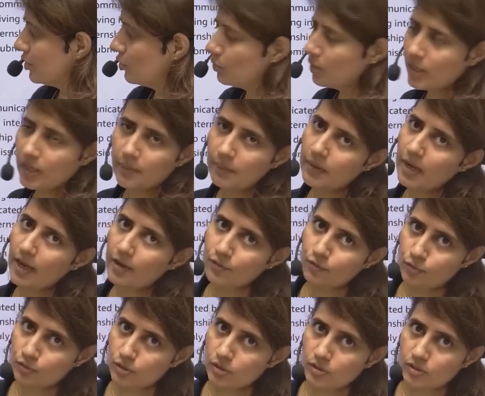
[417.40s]
year, you can apply
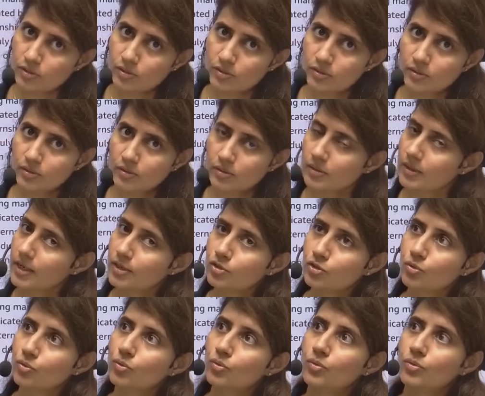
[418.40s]
for this,
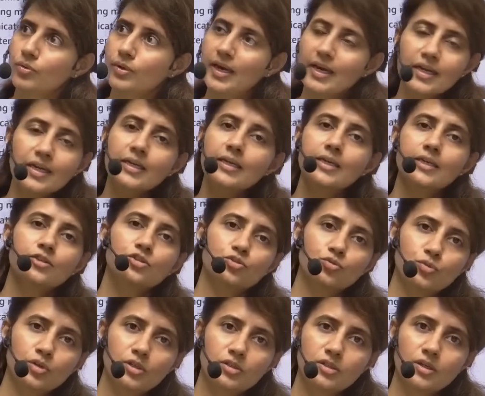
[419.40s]
right? So any year
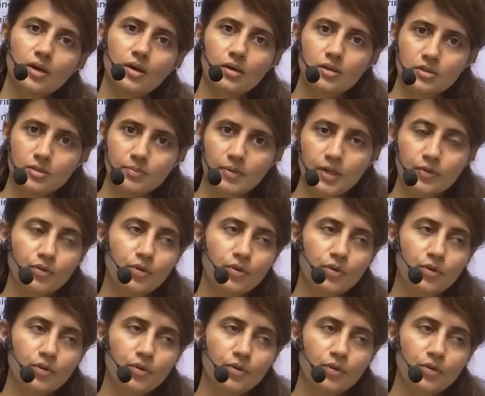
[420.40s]
students are eligible.